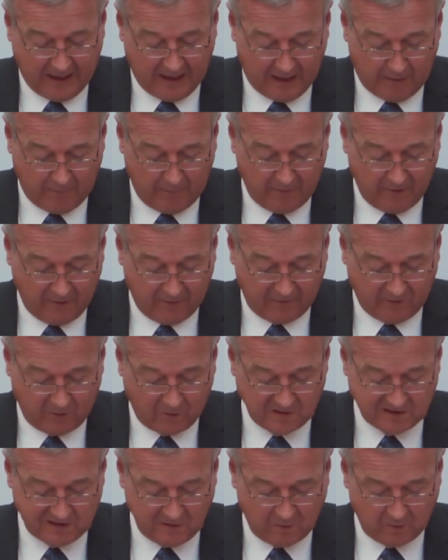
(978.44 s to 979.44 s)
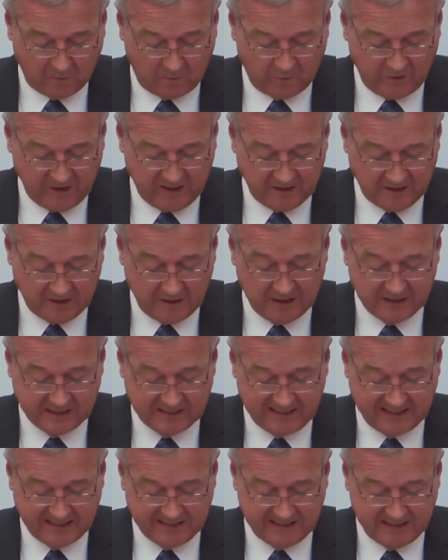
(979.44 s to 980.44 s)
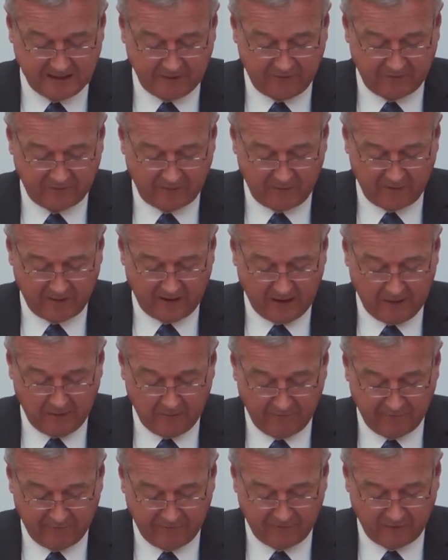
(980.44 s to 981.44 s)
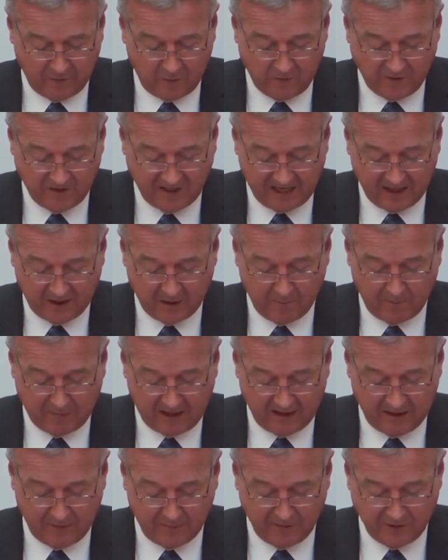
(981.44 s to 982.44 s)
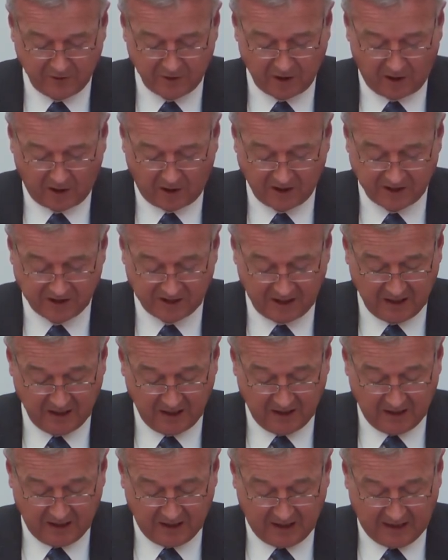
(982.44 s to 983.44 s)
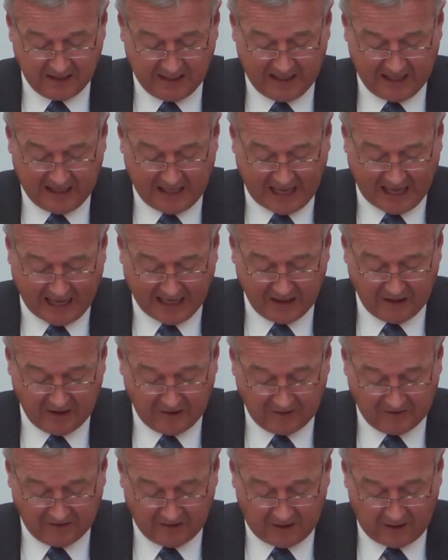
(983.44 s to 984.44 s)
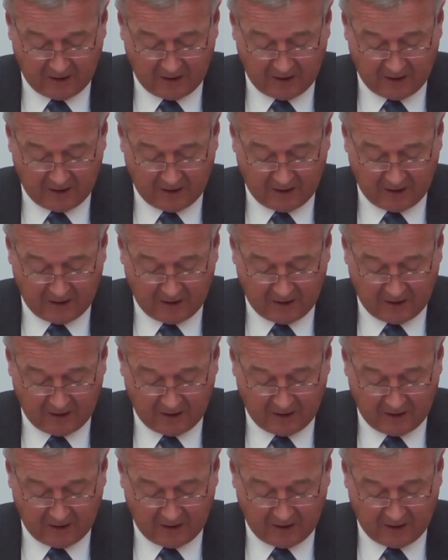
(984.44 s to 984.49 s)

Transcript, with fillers: Of course, Lord Reed dissented from the view taken by the majority, and